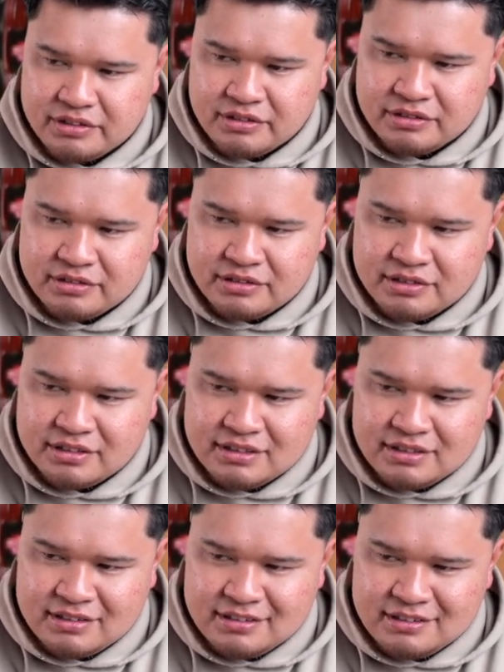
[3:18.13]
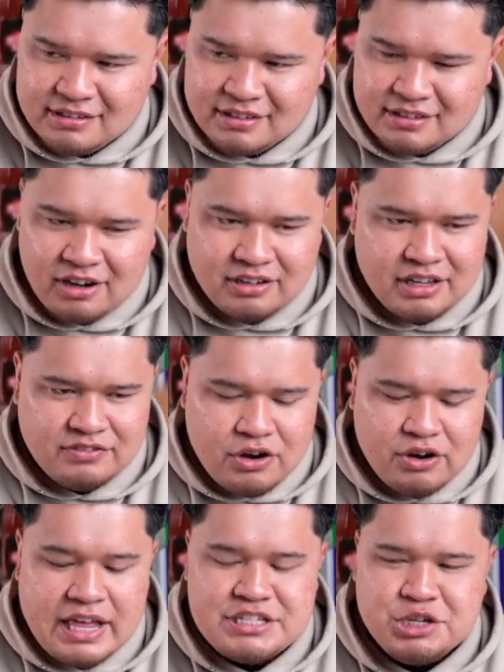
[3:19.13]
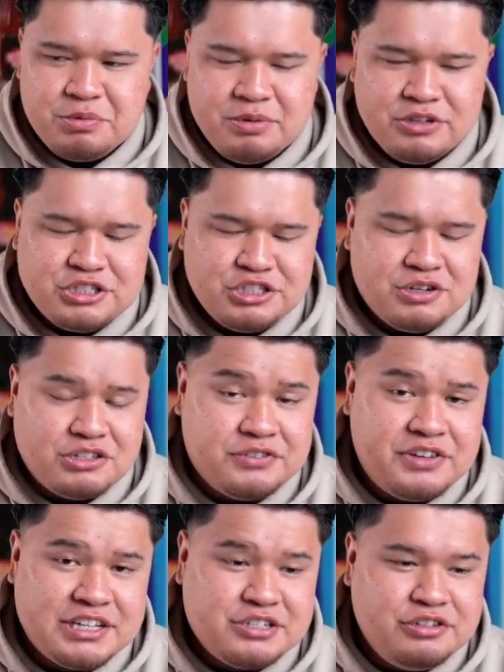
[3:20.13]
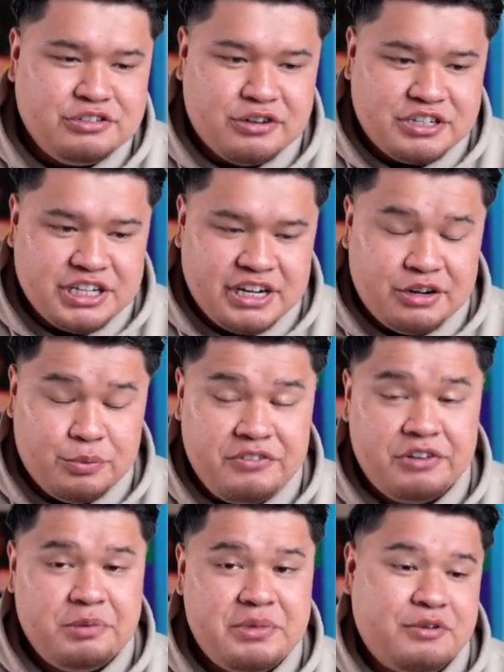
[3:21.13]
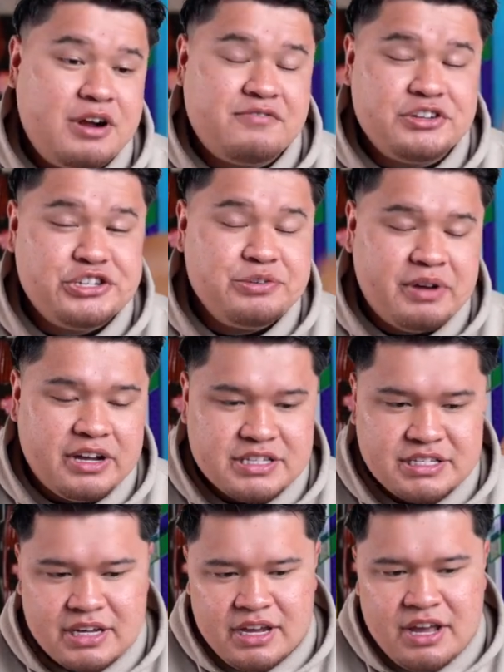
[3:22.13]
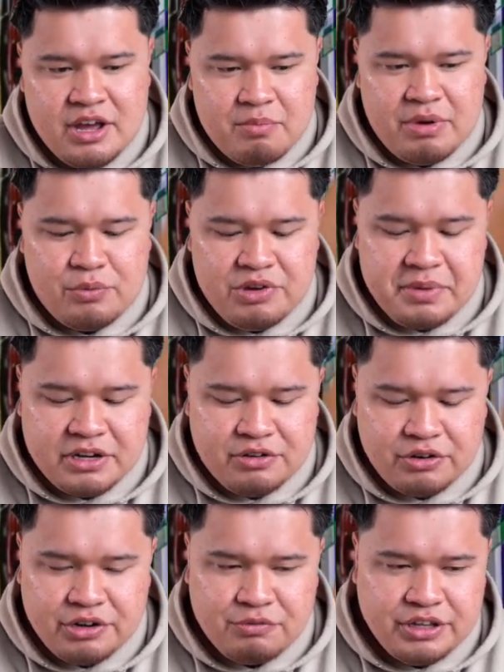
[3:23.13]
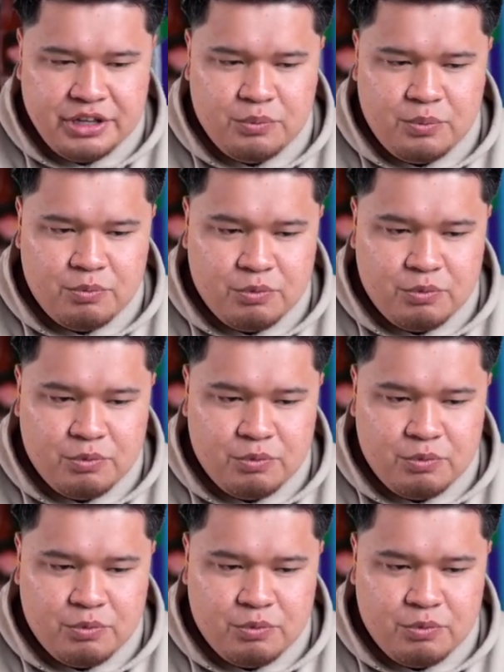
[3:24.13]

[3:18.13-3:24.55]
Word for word: All left. All left. Oh, that's Super Producer Drill. So if you guys are new to our channel, we've only been around for 2 months, but we've been growing really